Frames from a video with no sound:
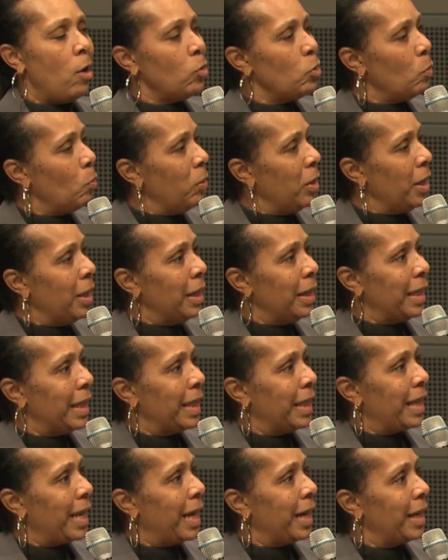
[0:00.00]
do we,
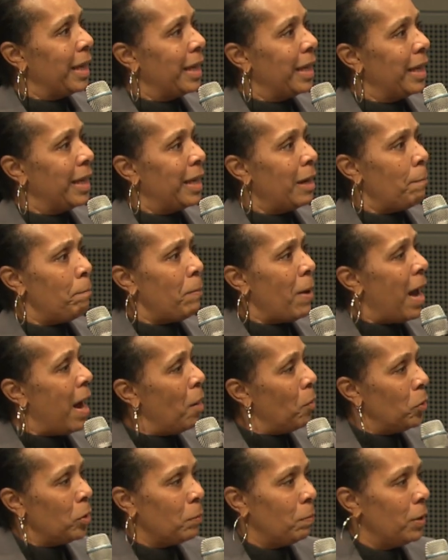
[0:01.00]
like, get
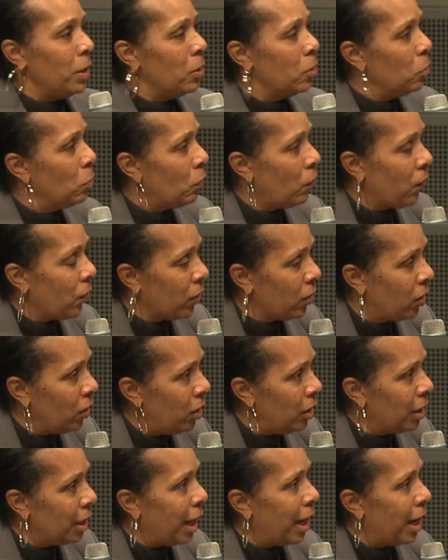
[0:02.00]
power to be used for good?